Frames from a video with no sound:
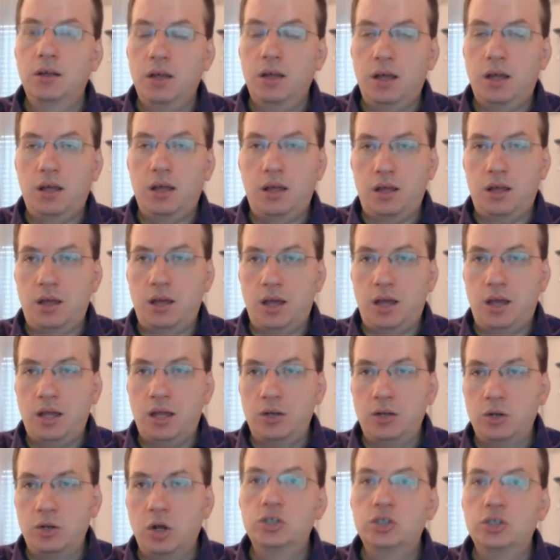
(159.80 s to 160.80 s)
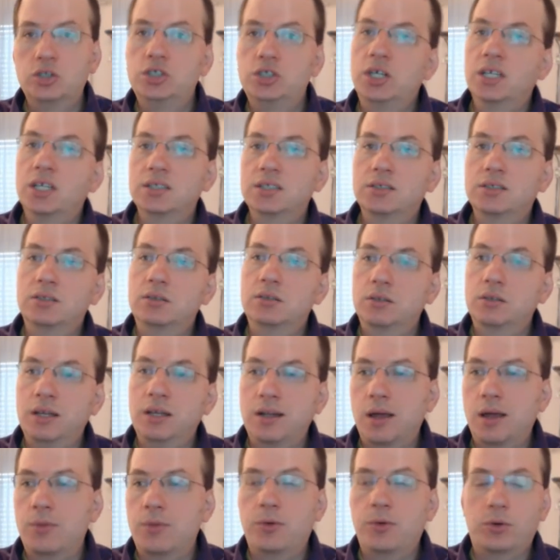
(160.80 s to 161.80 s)
and not just
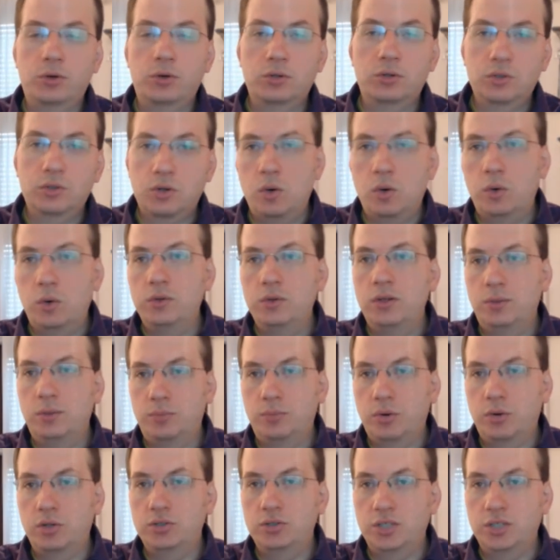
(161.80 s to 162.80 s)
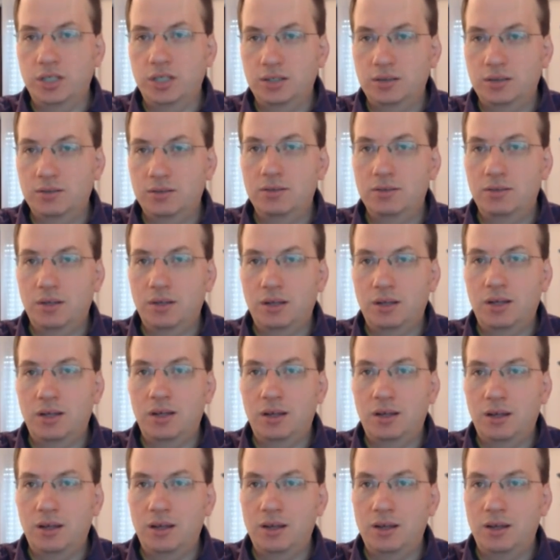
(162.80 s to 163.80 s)
another colonial project
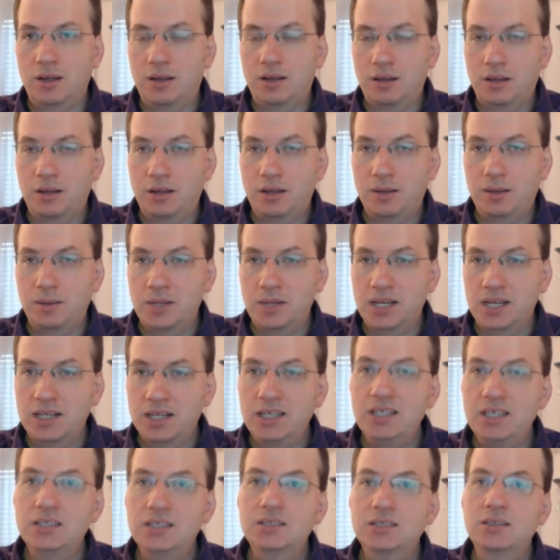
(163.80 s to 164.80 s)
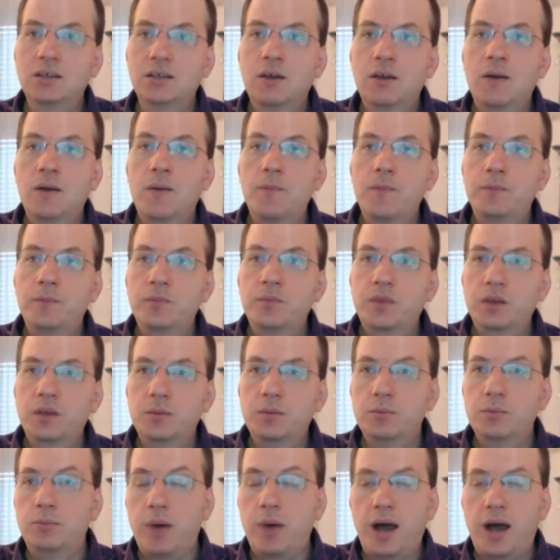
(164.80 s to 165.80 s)
in the Middle East
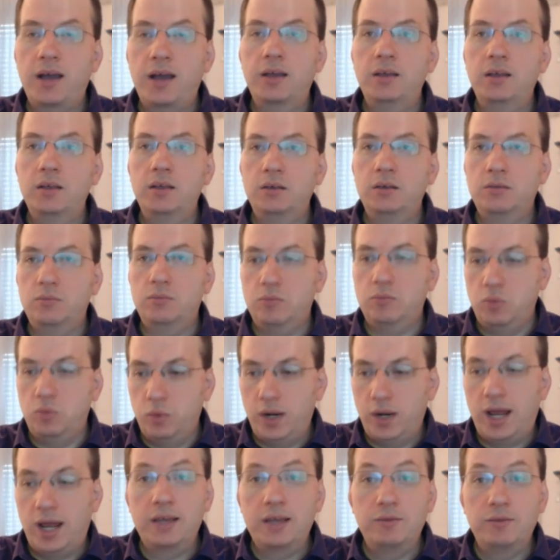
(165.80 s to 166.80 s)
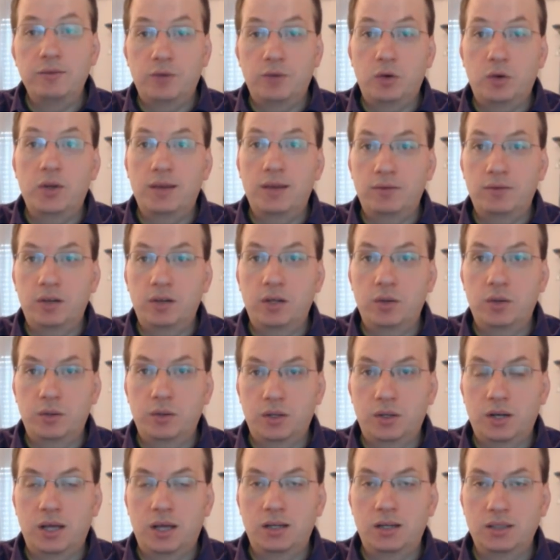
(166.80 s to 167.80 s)
by relying very heavily on the
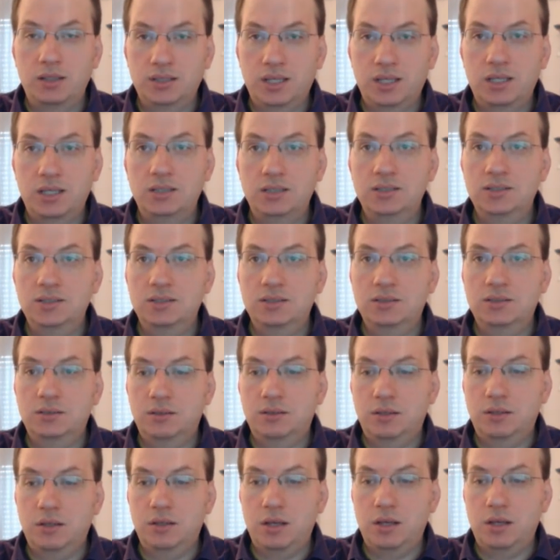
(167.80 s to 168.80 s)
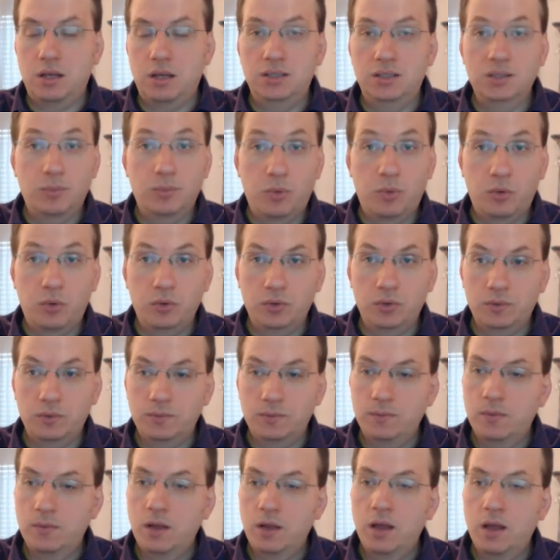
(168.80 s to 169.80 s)
United States support.
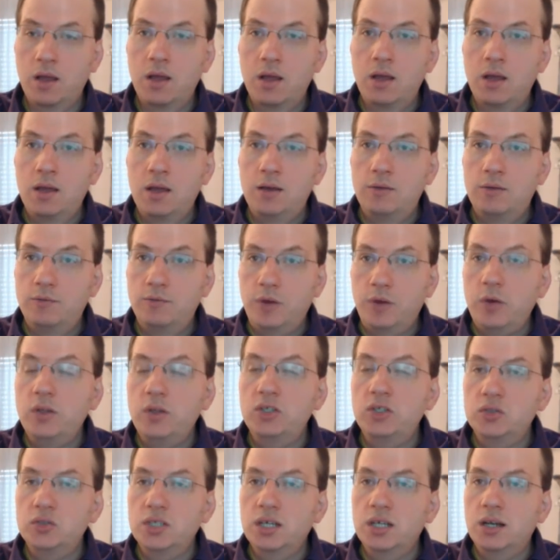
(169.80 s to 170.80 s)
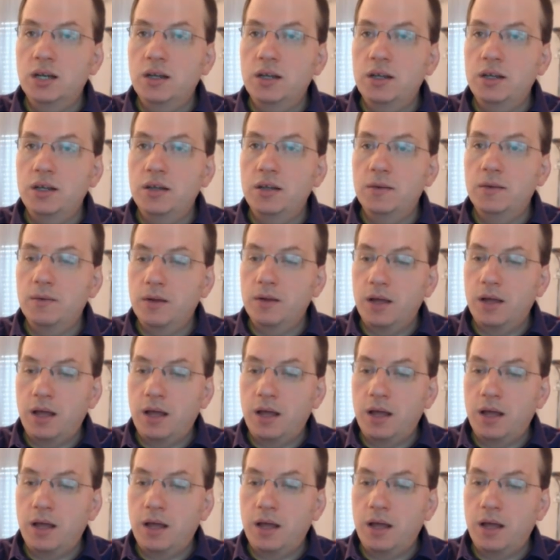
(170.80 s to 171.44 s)
Very interestingly,